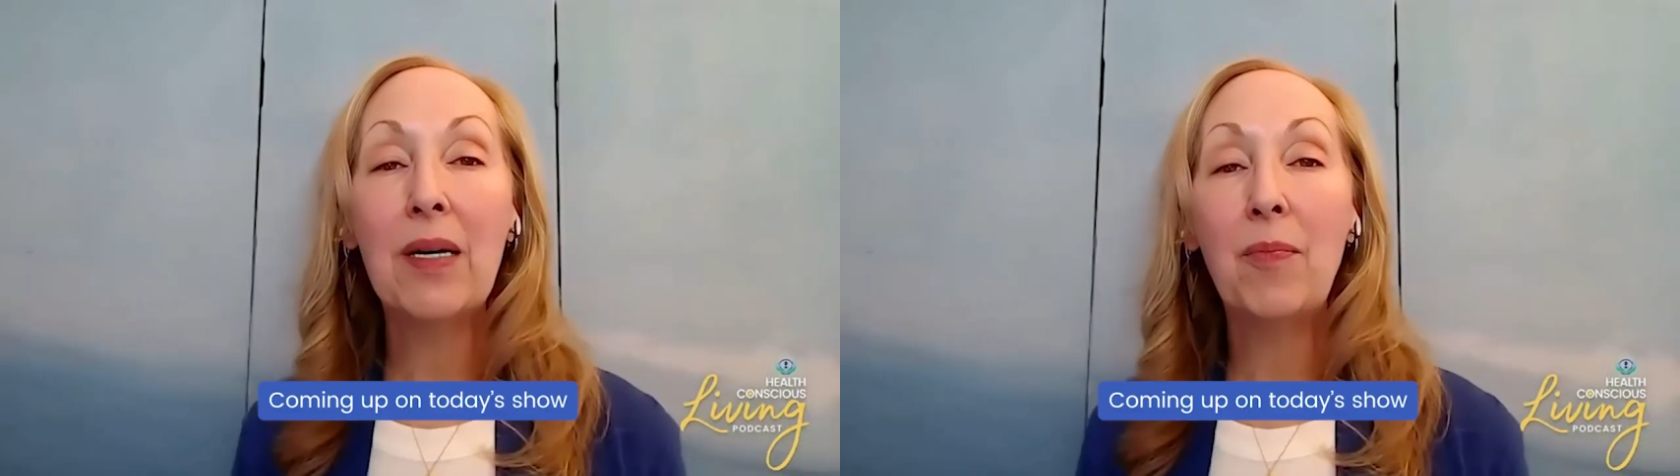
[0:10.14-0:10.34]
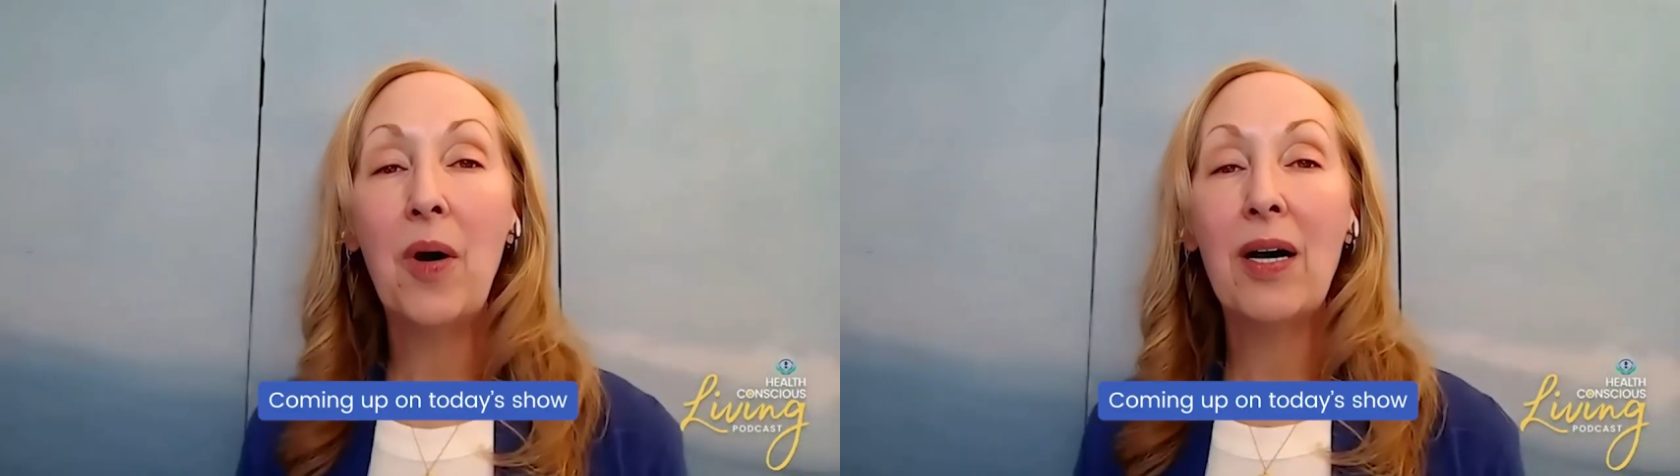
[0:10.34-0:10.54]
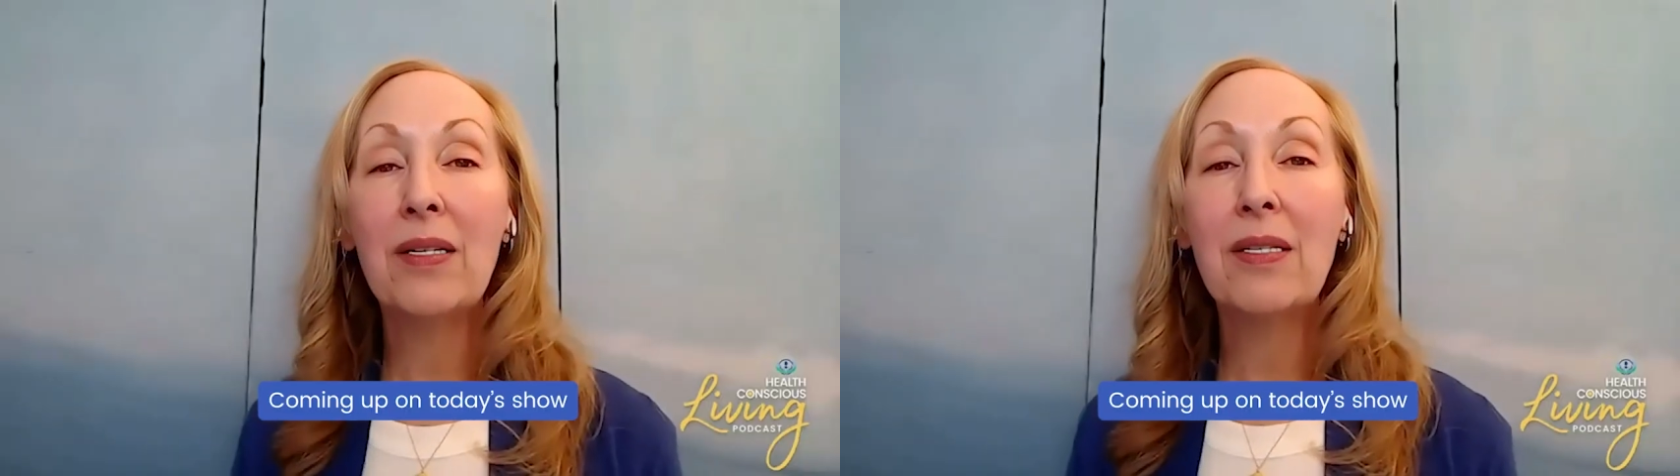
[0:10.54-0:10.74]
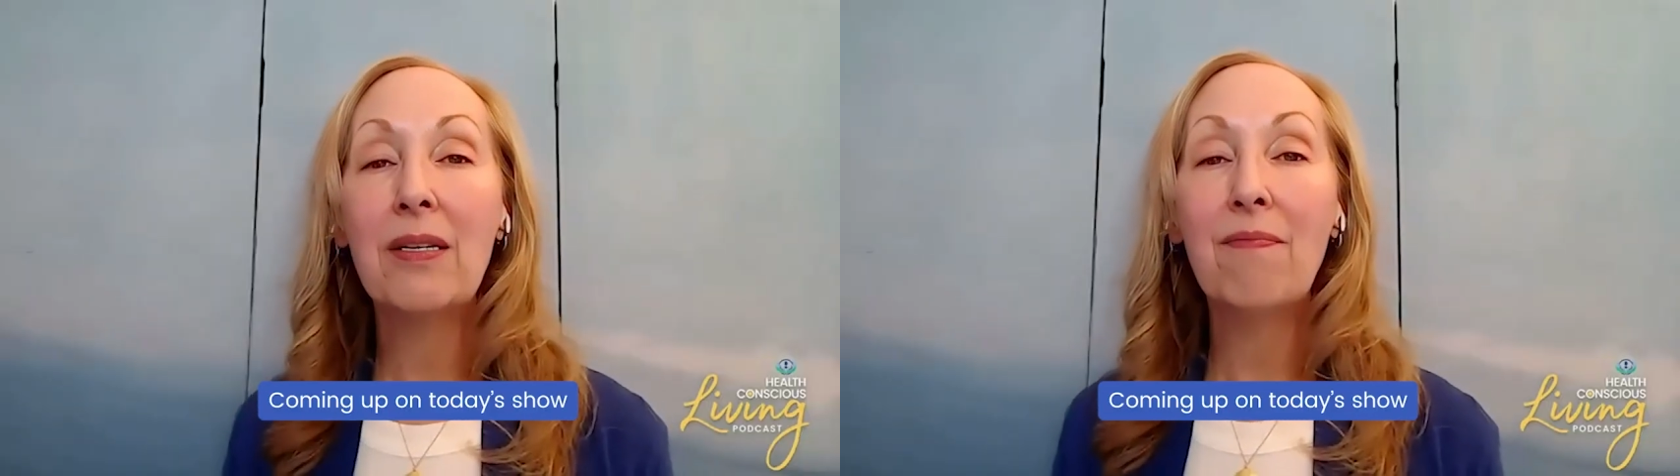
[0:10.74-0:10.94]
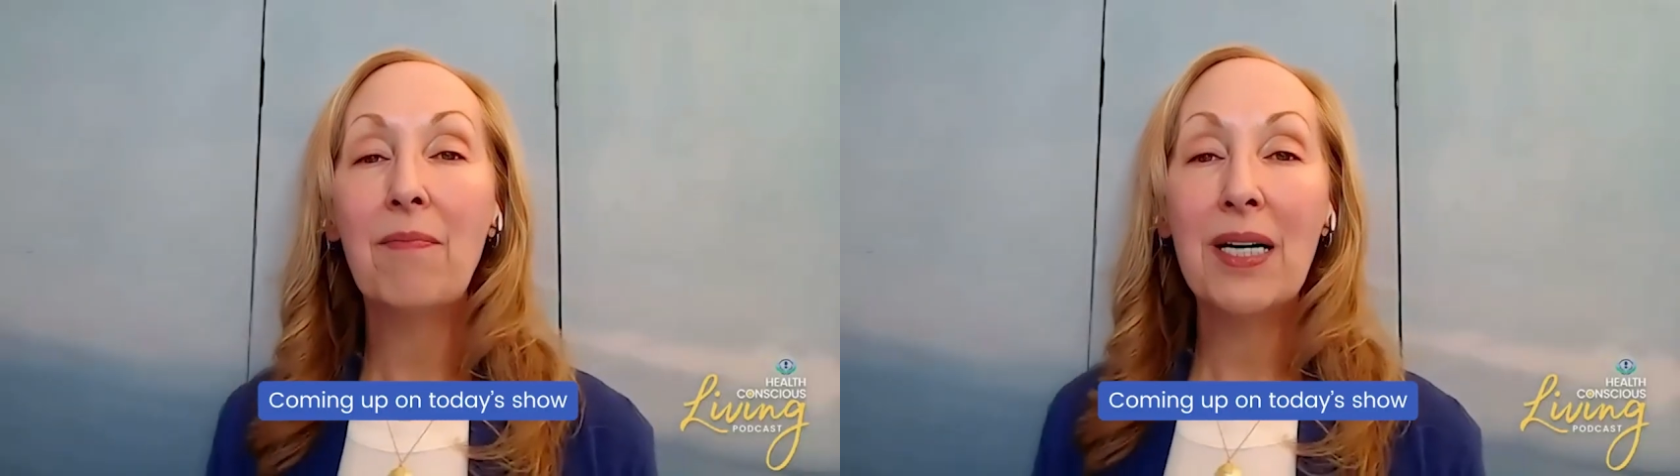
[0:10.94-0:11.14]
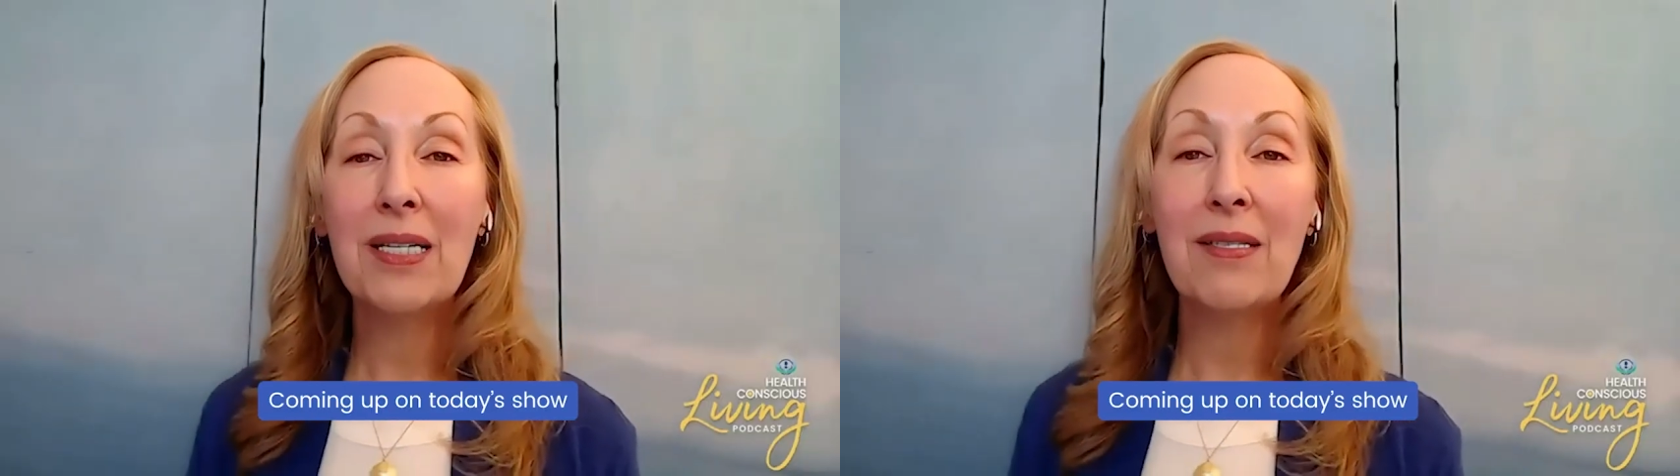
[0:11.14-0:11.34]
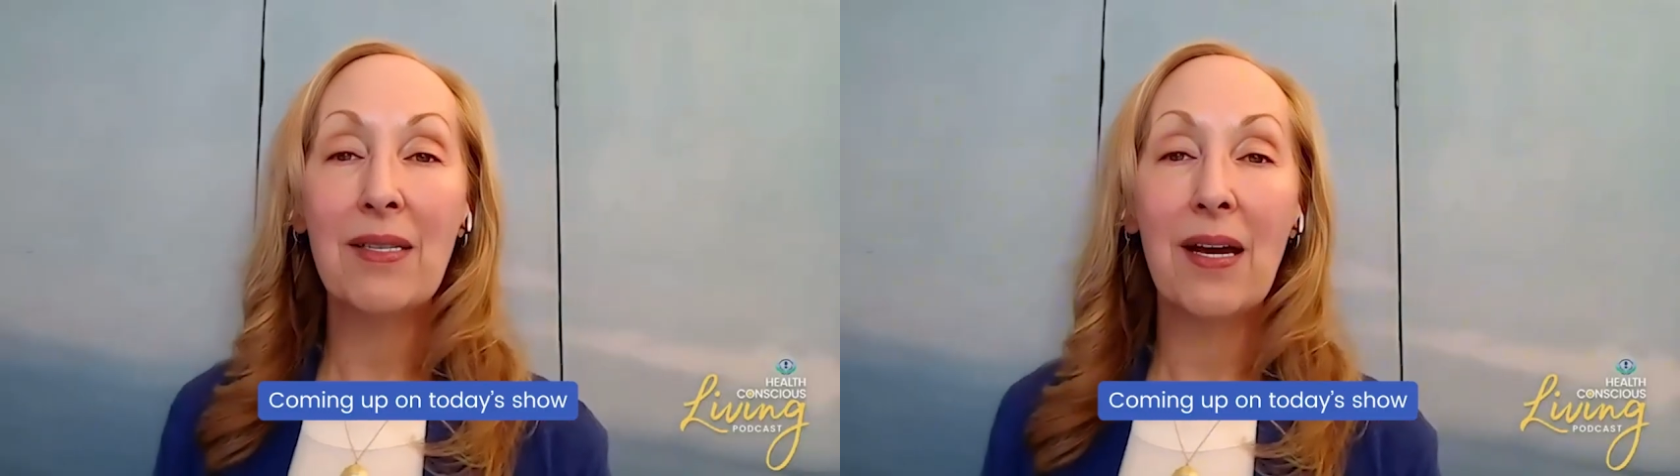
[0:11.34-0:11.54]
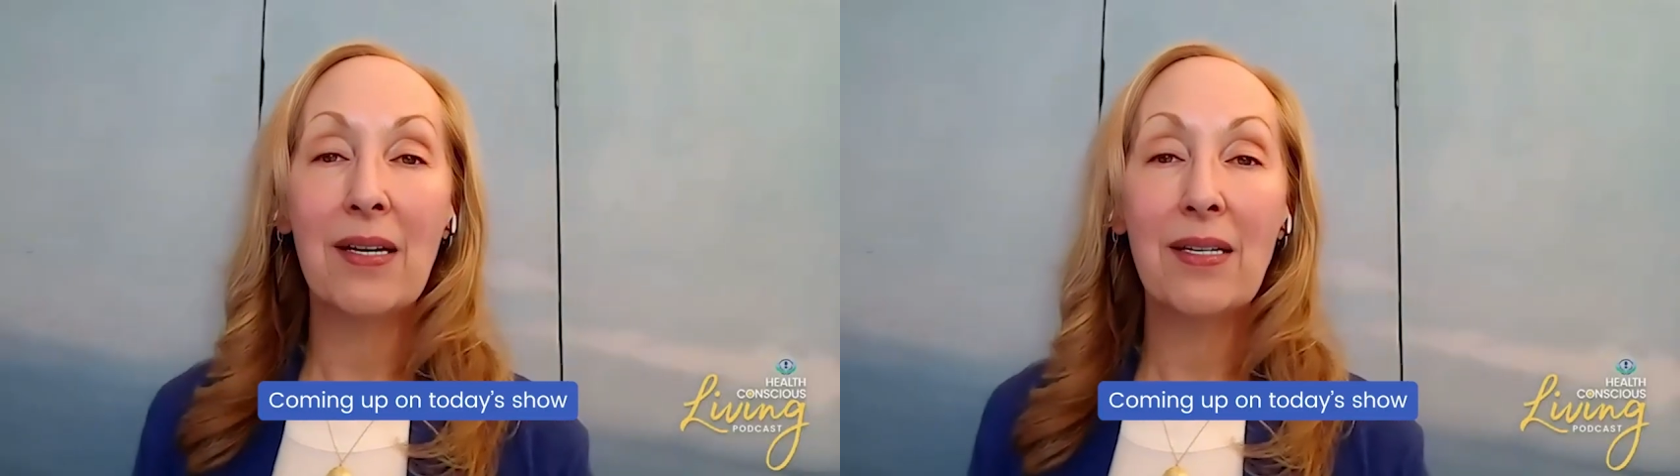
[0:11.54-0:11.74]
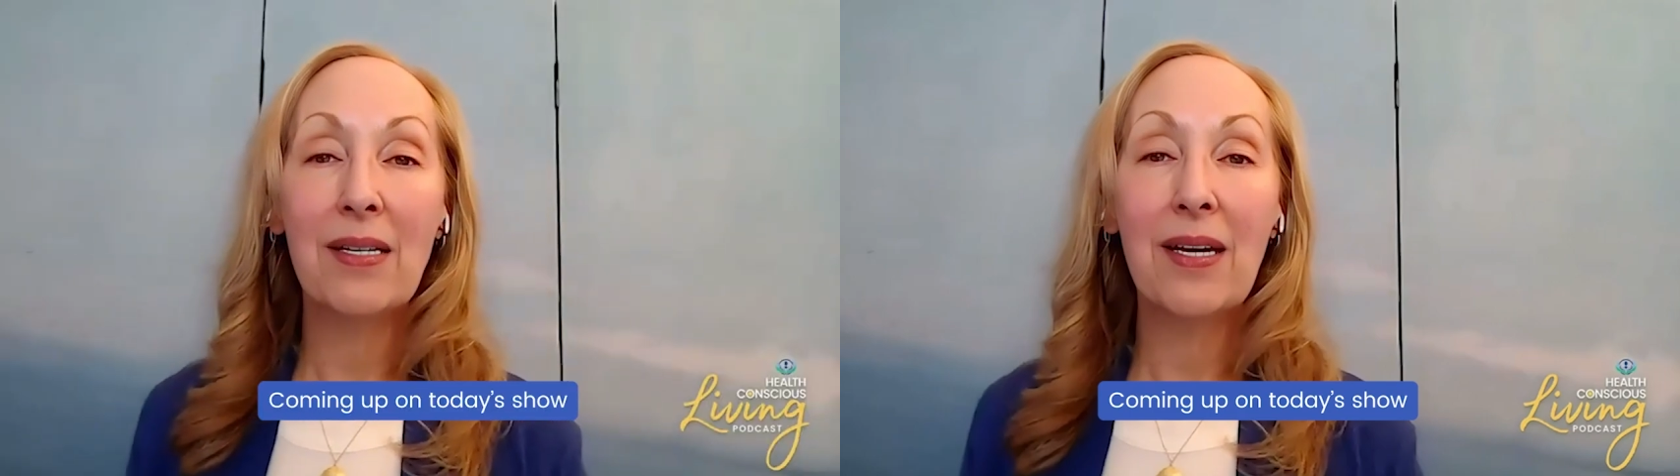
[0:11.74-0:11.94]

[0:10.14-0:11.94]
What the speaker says: a positive mindset